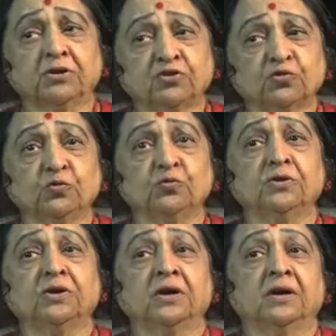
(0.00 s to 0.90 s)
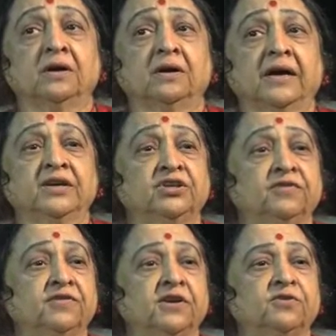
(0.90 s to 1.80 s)
But soon I
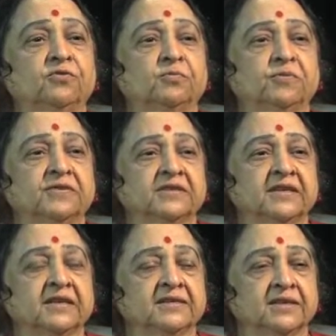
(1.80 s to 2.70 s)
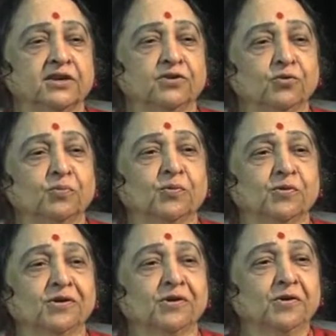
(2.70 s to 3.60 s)
shifted to Professor A.C.
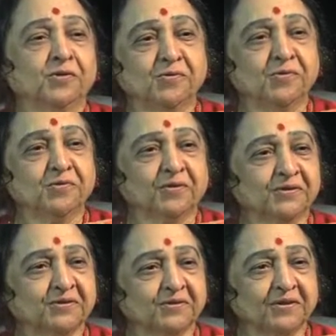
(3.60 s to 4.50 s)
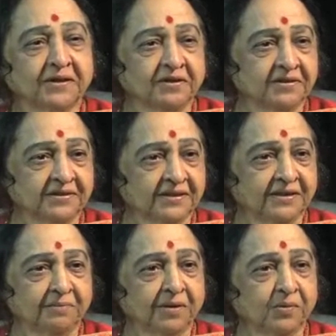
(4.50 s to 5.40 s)
Leopold, who also got interested
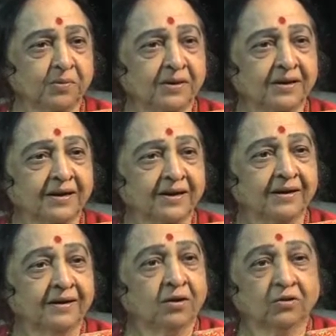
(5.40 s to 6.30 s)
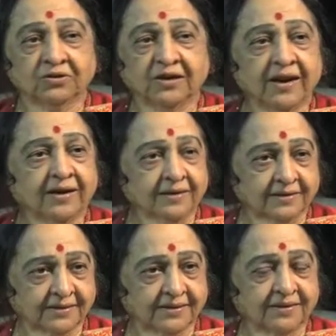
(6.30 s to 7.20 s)
in my work and on the
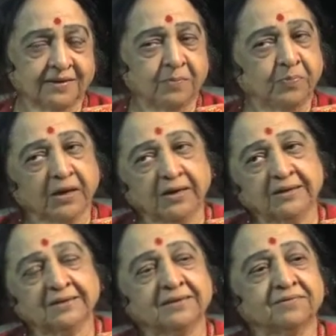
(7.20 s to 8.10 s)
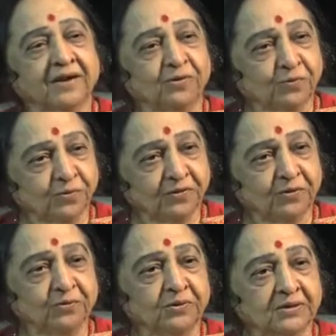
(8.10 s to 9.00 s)
latex. And he says, "Why don't we
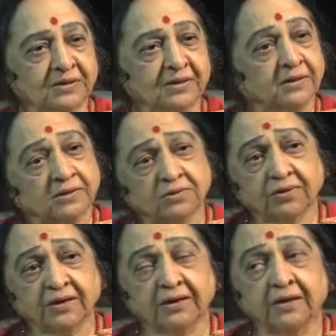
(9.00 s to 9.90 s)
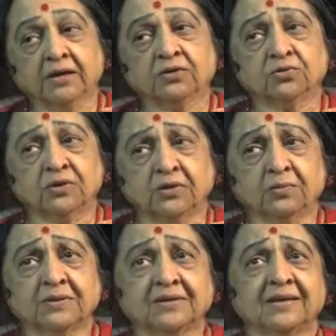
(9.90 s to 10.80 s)
do this?" So I did. So it
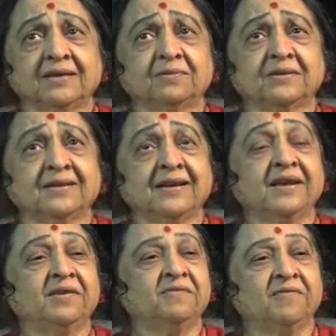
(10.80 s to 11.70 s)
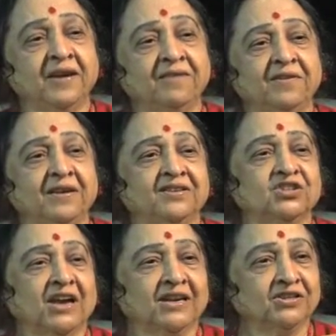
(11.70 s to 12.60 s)
was really a very, very
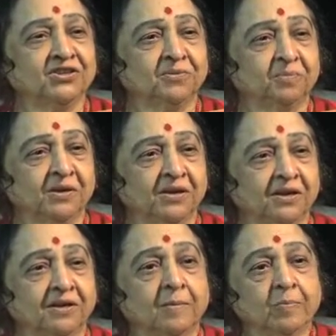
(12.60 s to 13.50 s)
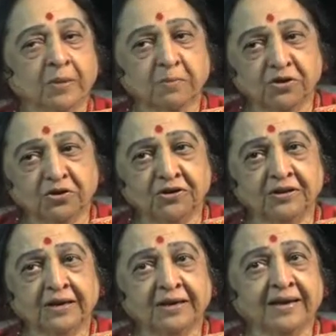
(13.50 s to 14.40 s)
challenging period. But
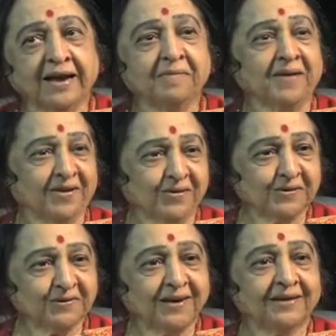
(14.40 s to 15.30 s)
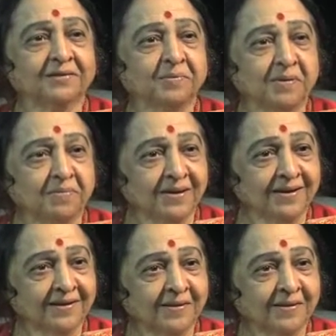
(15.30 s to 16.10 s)
during that time, I also had the baby.